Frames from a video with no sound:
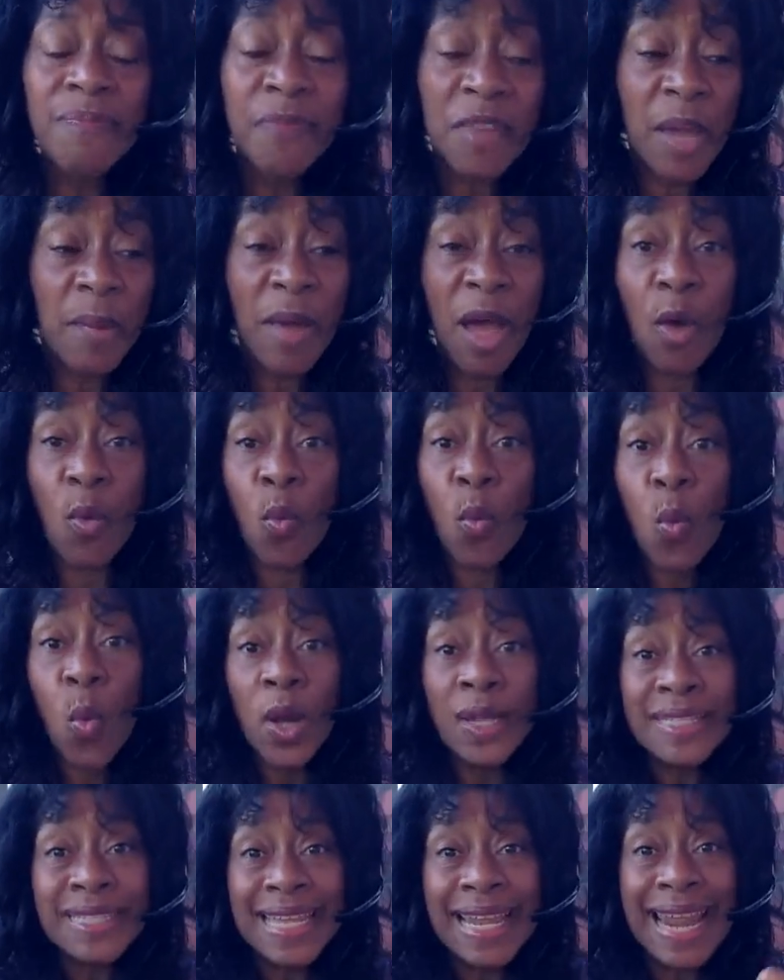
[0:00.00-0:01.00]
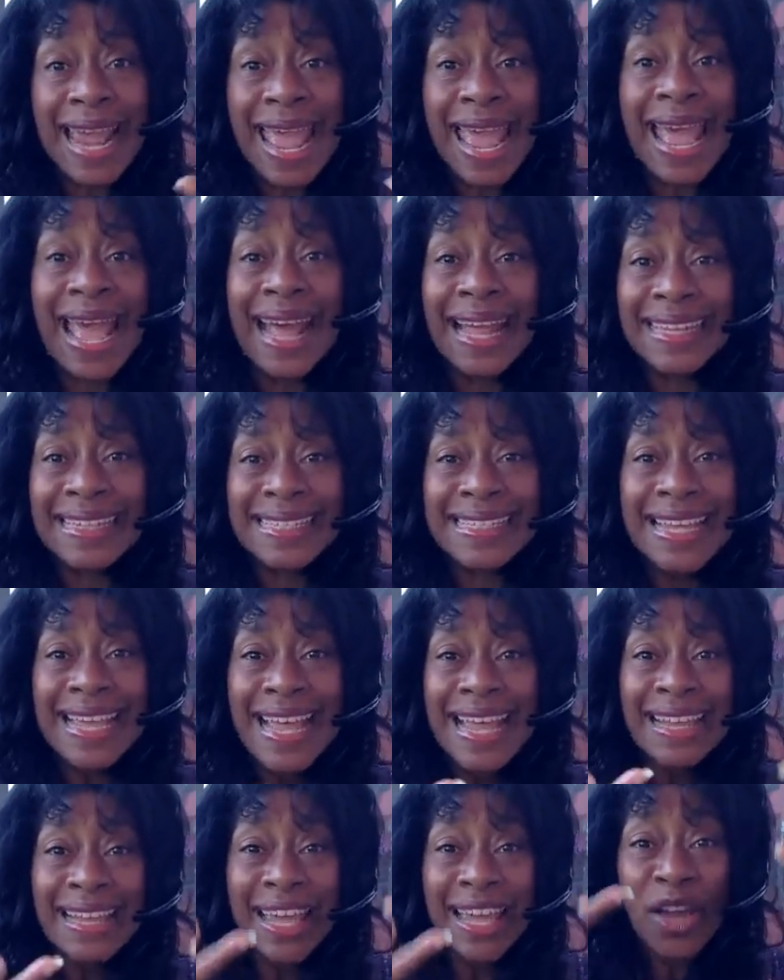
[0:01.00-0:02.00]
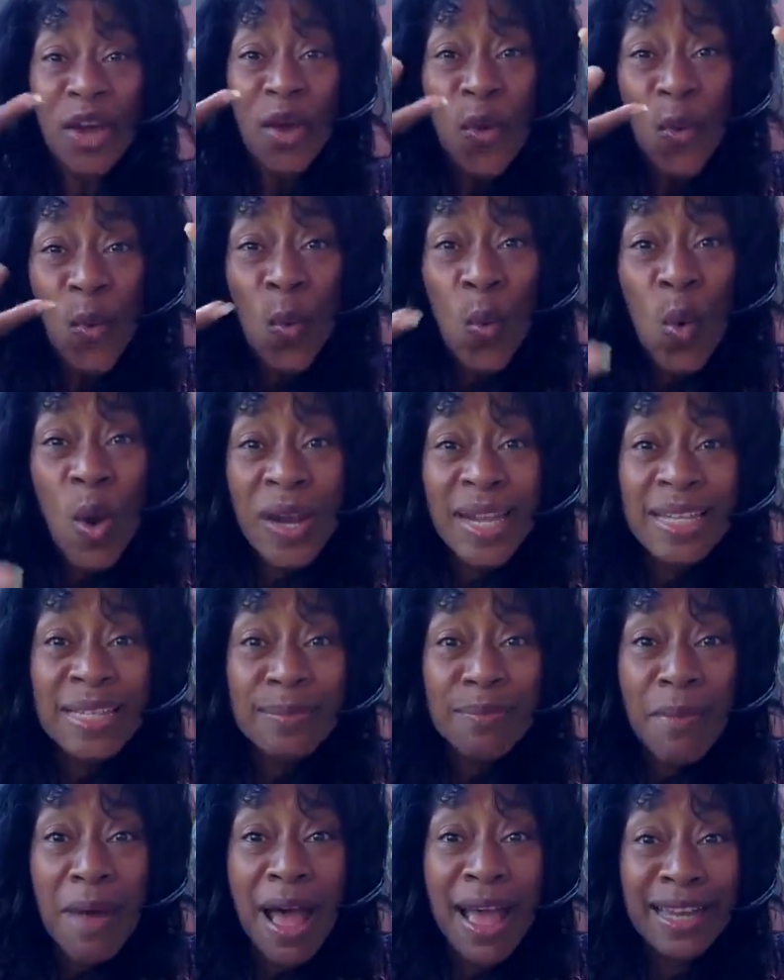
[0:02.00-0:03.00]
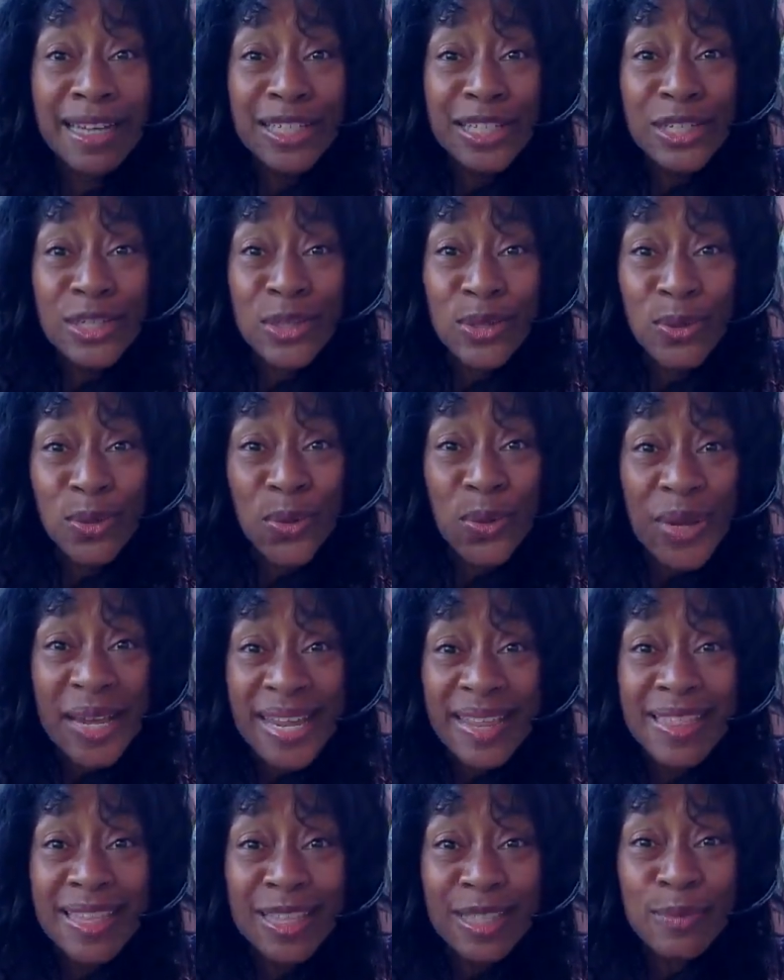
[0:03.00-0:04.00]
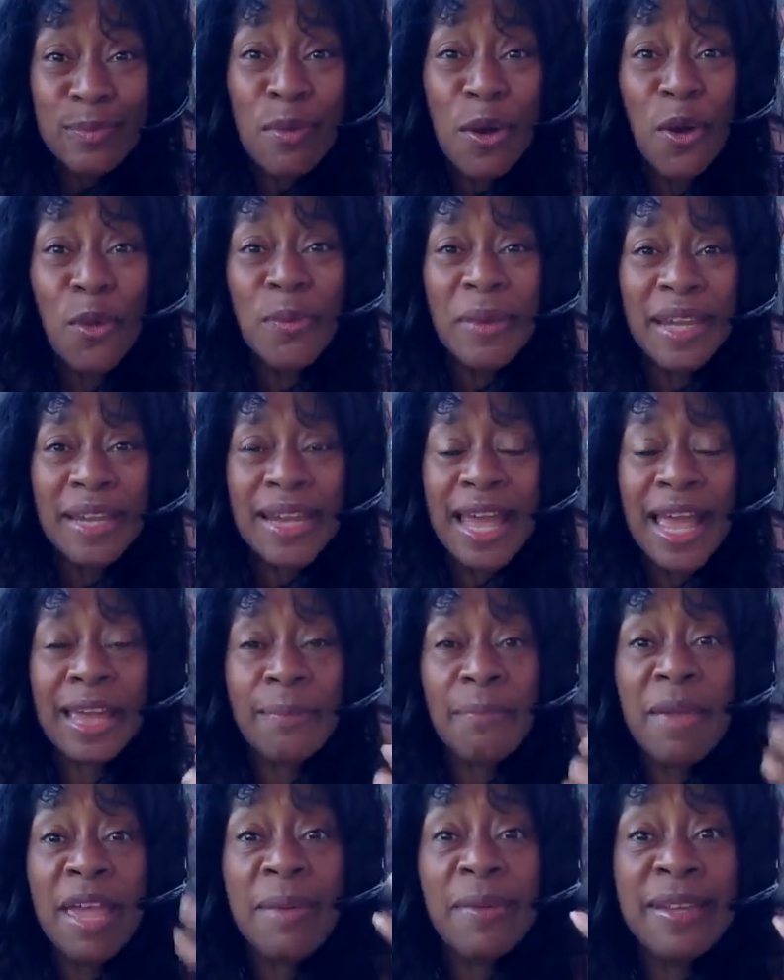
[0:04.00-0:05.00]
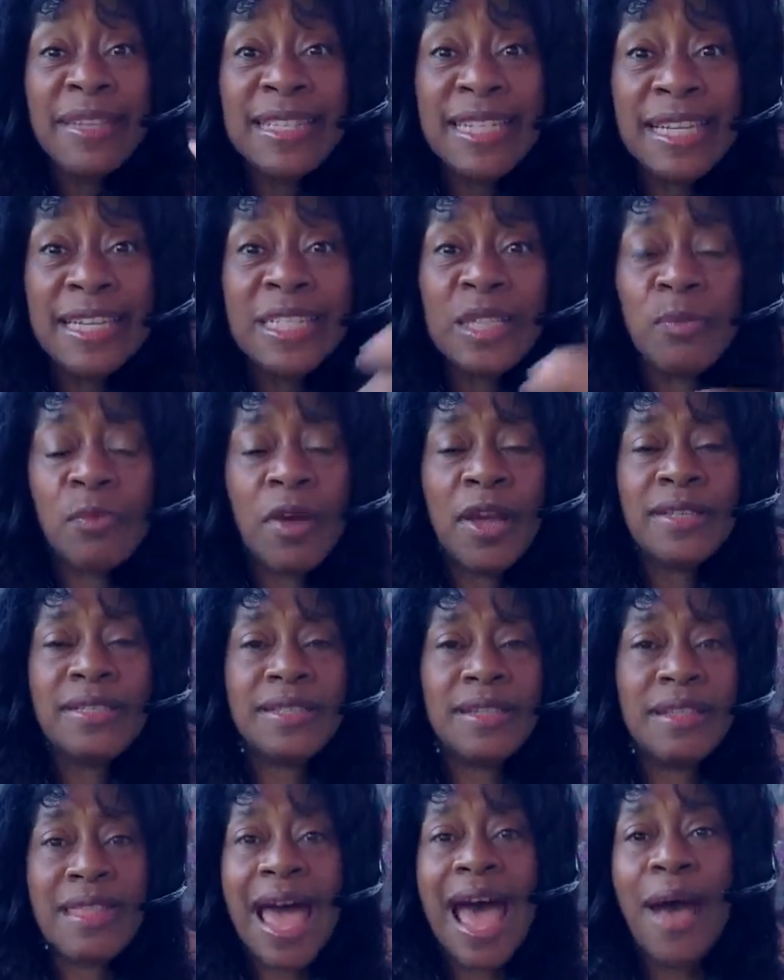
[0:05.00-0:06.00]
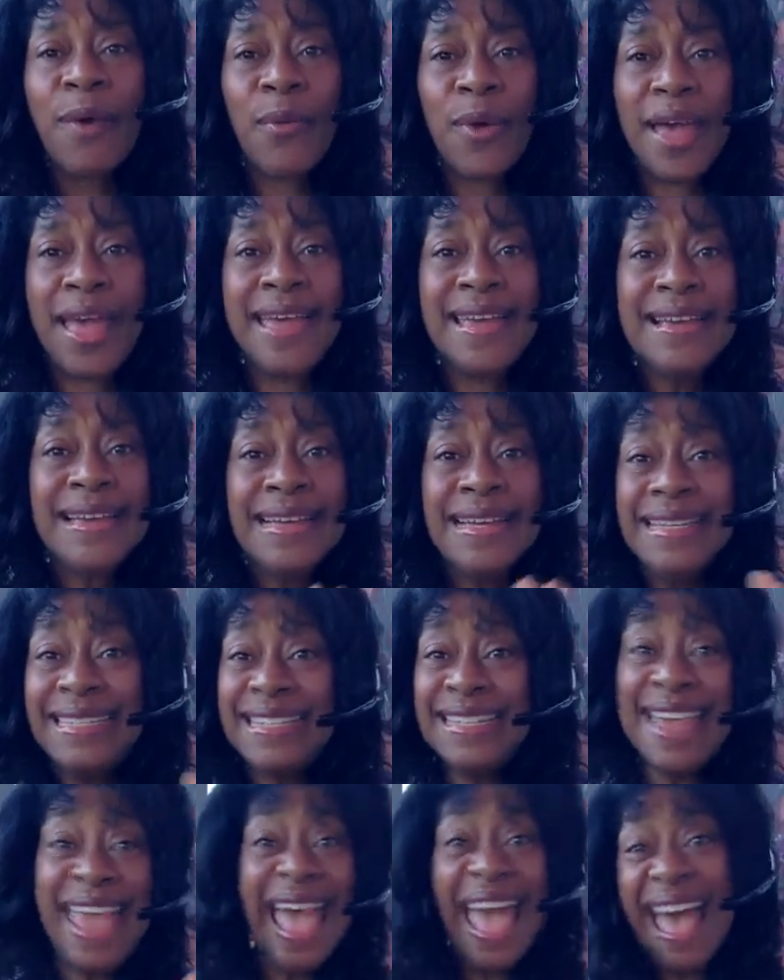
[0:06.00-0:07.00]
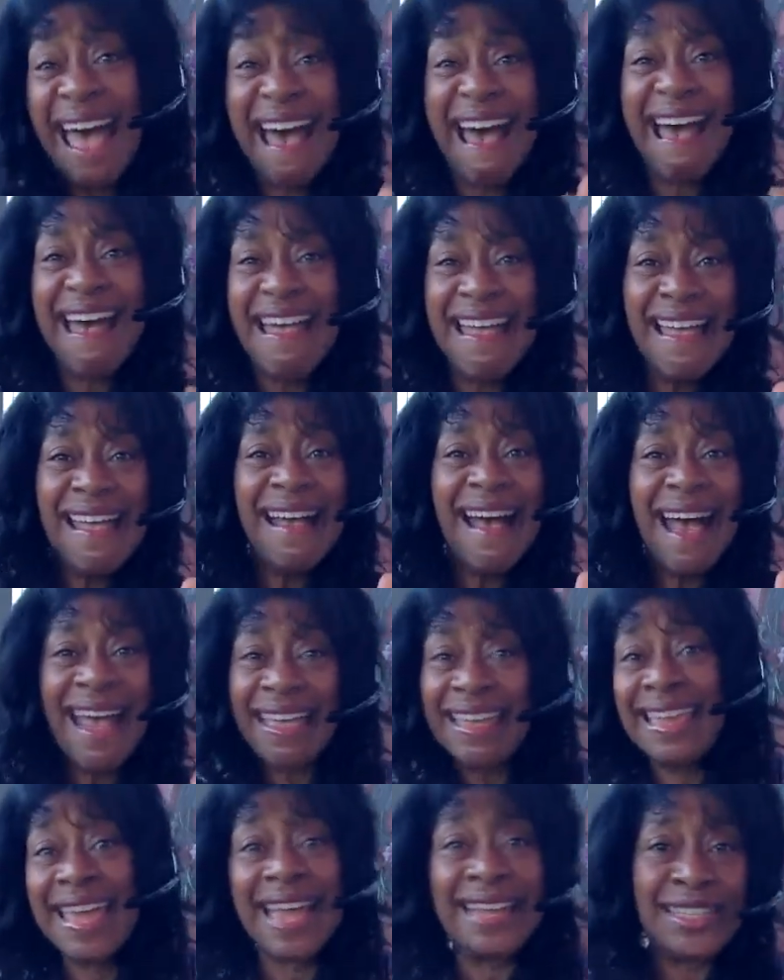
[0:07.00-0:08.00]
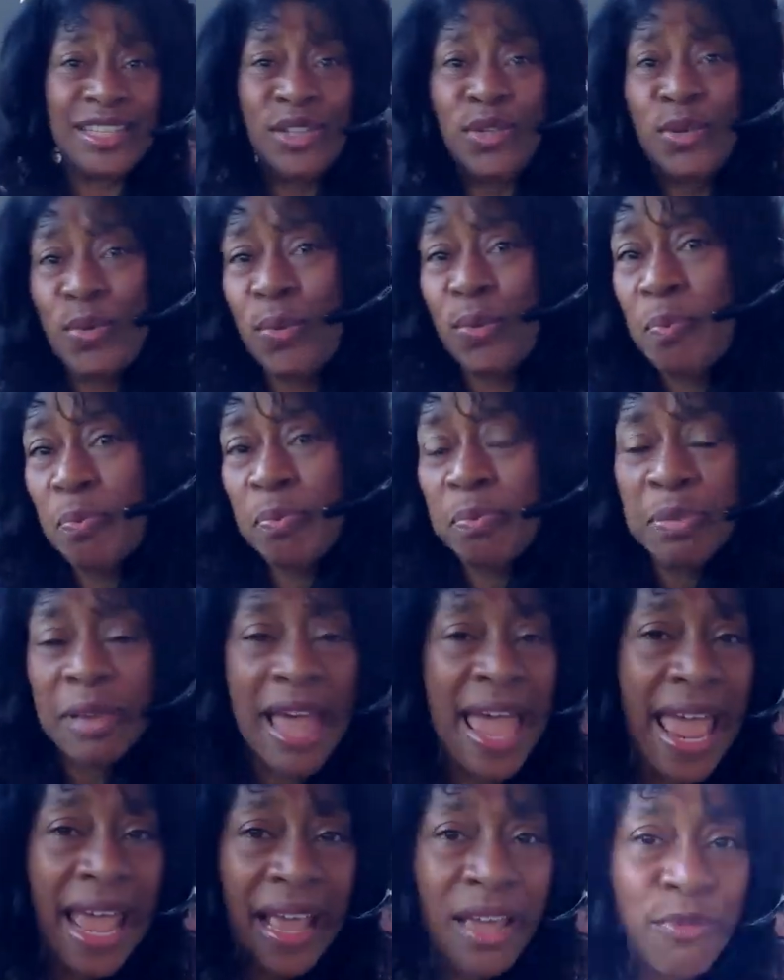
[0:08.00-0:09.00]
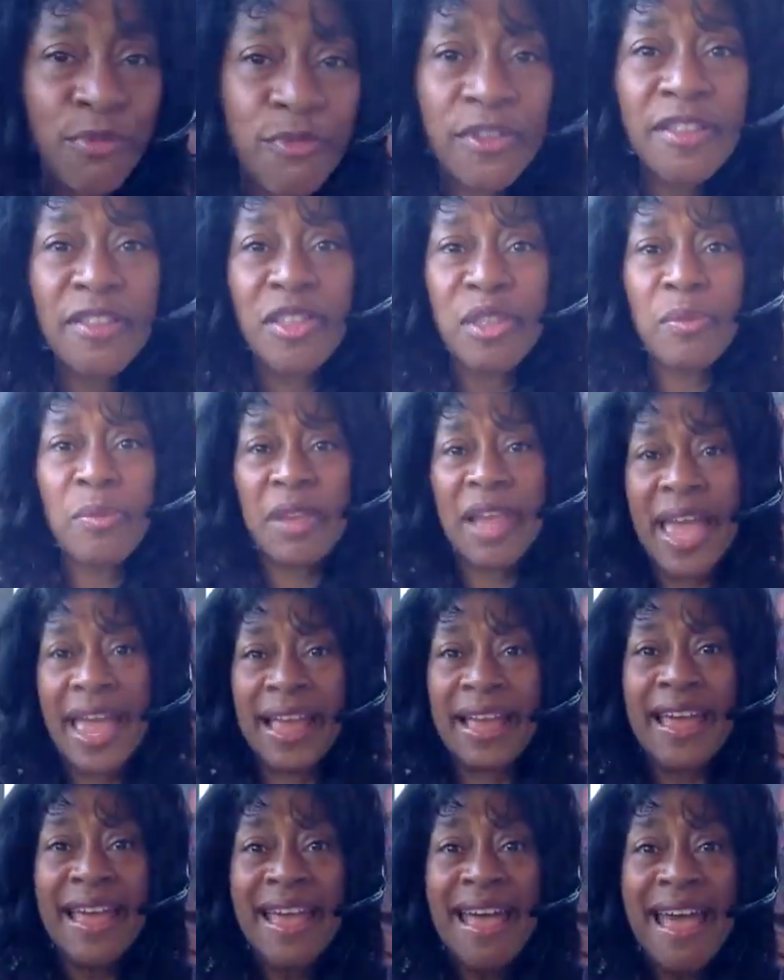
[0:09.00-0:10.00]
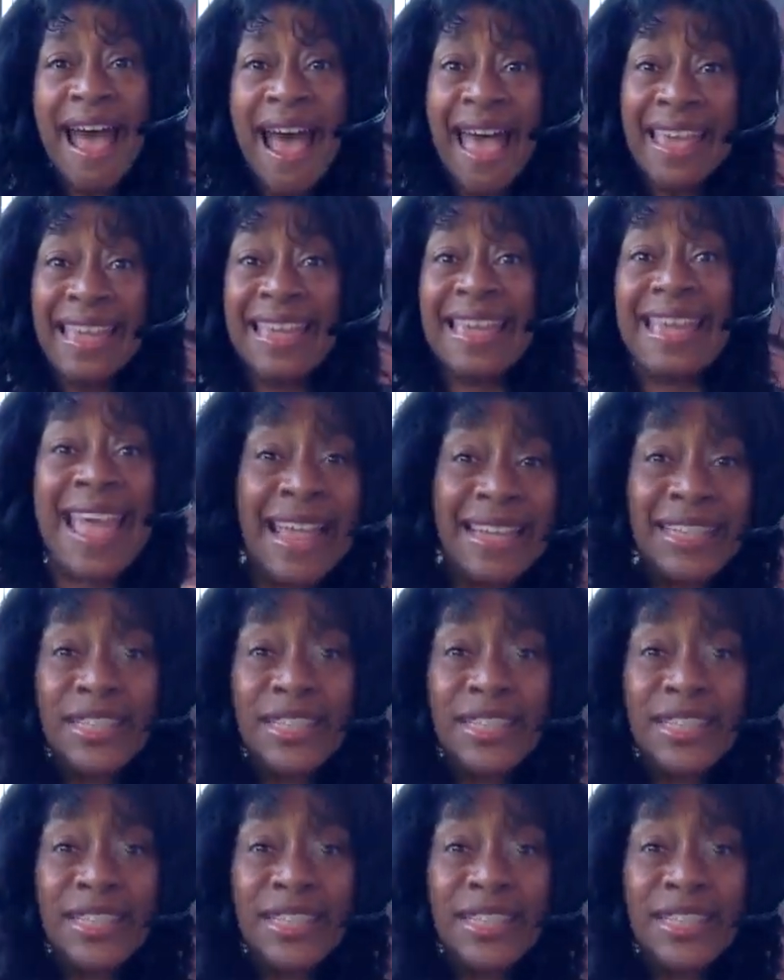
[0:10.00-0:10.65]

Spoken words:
about what's at hand. Like, what is mine to do in this moment? Like, maybe it's expressed that way. Yeah, I get to blank, fill in the blank. I get